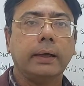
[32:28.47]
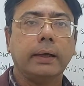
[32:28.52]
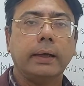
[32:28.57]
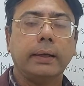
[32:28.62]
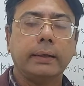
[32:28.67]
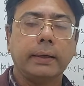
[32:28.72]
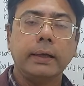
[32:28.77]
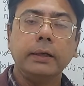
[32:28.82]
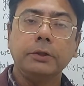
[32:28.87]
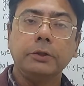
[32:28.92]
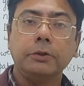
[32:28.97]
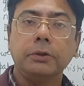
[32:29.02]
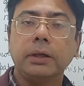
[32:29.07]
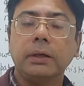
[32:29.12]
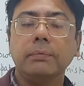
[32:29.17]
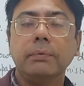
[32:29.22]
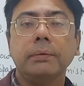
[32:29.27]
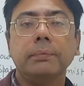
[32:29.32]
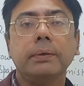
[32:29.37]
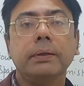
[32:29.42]
an L
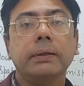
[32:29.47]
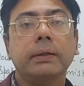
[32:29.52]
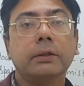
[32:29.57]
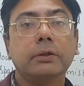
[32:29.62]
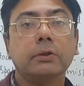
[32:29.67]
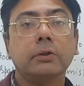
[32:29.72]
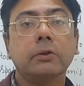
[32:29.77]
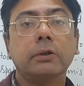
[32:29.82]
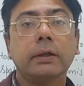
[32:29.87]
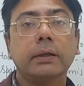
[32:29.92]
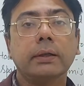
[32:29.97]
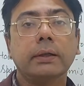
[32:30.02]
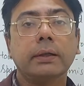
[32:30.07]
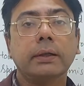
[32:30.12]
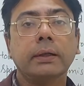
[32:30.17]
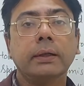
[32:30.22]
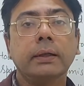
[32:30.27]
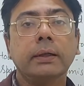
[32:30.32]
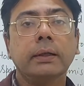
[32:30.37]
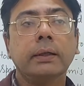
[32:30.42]
sugar may be
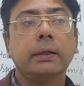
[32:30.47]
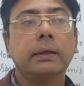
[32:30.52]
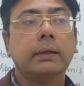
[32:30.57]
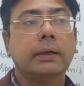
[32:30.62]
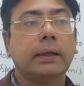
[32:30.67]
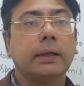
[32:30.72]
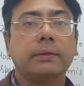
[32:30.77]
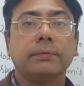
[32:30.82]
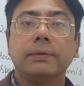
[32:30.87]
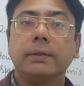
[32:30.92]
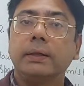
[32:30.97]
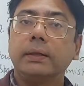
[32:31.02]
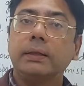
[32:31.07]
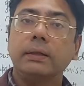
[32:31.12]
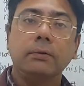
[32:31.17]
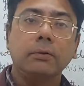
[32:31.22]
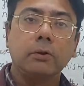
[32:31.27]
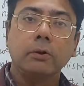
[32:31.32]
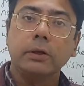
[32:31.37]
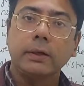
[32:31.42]
dextrorotatory as well as
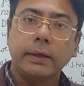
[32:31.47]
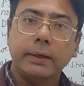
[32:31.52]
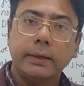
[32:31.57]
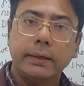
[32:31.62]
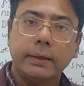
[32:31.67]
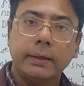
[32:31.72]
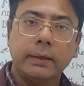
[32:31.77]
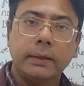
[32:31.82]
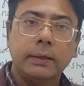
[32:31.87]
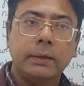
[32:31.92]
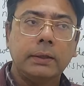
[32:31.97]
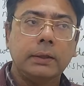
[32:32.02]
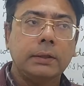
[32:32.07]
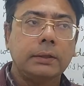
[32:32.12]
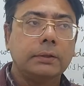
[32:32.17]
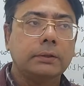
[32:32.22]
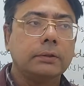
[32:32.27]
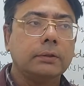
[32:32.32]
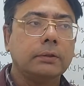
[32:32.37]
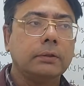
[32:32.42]

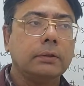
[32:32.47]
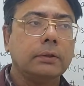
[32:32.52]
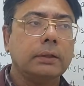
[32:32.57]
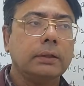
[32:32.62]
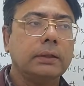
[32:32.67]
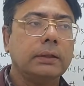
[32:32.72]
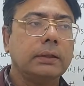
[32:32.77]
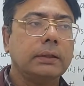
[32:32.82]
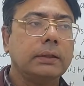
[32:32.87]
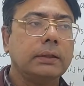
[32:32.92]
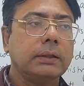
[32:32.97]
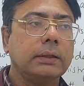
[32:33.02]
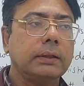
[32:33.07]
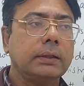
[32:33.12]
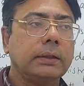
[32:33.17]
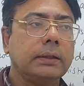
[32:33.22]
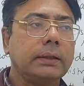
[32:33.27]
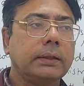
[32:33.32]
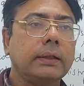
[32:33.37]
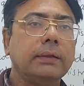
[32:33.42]
levorotatory. So
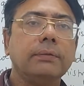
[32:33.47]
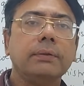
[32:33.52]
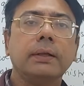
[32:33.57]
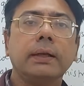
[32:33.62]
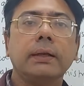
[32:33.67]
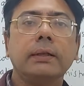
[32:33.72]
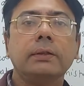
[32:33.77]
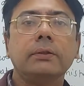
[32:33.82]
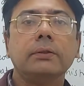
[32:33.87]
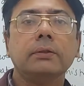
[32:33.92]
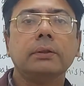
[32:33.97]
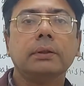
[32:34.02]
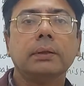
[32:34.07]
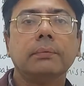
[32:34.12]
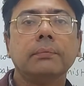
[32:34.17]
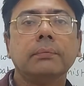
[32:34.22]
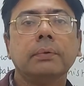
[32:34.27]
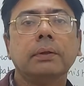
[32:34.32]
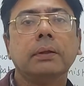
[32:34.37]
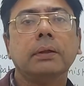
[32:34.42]
it gives rise to
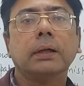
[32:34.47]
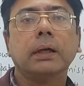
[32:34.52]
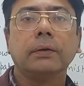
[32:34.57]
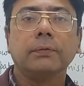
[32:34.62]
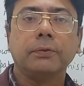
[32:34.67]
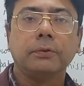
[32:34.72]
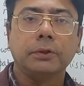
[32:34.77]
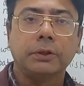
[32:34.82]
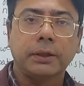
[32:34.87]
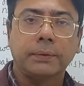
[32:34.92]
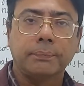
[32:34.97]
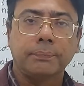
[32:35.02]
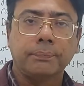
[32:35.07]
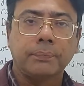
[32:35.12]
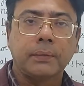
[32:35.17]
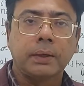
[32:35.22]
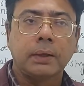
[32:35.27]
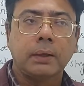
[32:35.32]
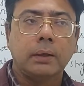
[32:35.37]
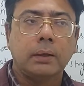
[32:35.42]
some
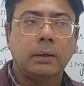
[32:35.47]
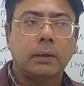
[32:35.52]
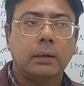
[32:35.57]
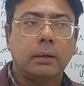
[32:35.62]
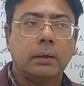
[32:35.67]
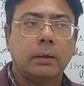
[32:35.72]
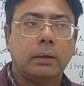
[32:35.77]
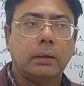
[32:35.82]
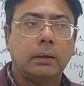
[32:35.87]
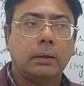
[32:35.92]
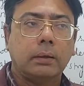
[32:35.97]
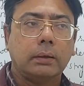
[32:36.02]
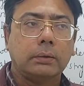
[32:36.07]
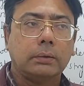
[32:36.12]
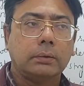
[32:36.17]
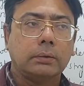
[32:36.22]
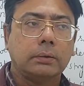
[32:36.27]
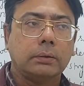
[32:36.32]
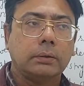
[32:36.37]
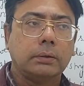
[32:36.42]
confusion.
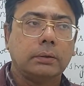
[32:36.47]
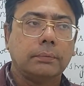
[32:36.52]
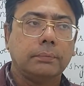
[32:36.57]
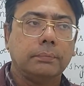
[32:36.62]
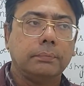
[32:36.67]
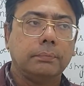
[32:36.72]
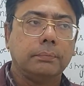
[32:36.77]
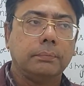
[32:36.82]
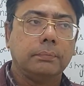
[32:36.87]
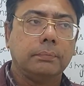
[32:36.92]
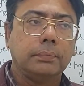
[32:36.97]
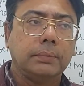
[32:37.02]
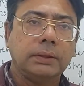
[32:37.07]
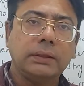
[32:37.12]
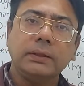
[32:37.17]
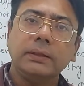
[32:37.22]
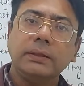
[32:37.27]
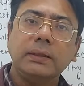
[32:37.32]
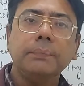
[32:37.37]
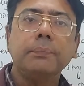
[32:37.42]
So
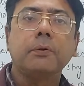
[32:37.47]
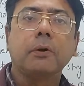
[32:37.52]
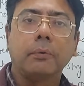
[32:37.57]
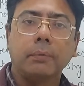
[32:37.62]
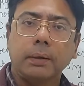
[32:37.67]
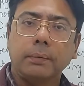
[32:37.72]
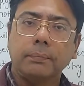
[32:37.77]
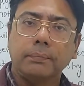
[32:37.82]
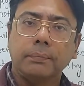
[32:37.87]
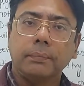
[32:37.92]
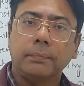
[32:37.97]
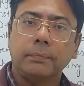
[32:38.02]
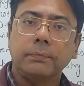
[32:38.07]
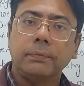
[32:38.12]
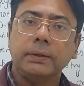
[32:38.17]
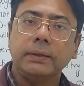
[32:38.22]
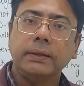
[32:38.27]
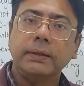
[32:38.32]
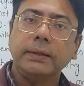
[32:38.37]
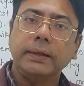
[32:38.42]
this is a problem
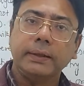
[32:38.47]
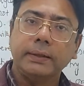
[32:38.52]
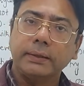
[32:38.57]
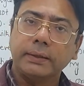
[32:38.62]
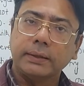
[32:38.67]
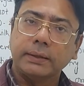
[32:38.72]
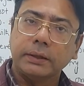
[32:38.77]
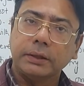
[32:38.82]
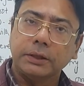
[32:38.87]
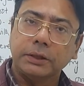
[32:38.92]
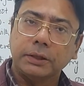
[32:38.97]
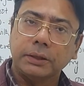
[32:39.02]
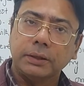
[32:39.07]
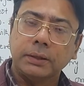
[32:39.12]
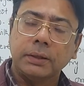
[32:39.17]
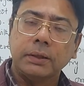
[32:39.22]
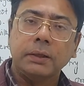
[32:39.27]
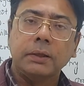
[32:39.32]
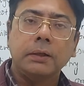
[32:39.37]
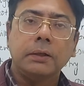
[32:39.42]
with DL
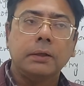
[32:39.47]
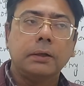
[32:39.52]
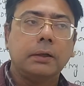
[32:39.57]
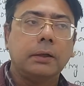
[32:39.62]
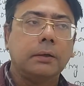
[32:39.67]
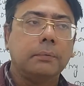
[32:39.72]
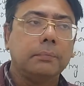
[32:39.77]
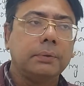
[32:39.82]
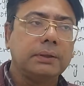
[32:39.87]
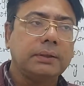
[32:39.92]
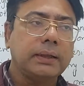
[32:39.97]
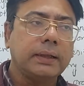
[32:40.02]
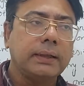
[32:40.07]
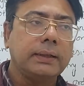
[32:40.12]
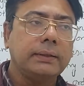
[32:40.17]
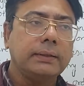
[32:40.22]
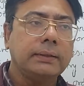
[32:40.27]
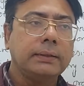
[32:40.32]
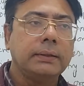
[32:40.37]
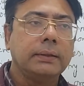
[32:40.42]
designation.
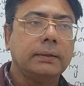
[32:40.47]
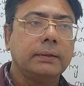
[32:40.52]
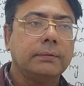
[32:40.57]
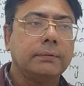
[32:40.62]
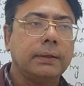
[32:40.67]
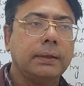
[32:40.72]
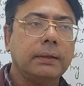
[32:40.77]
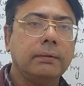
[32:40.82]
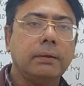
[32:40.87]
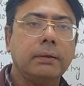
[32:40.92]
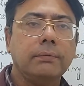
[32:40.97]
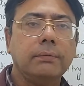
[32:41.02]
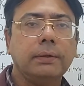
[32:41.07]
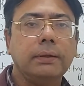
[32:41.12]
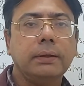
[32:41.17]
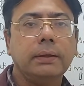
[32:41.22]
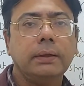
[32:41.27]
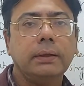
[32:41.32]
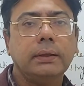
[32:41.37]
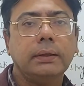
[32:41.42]
Besides, whenever
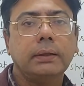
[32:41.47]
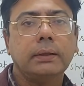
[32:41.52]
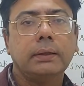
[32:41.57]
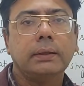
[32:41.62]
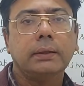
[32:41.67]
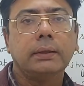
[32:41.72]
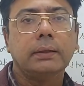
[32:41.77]
we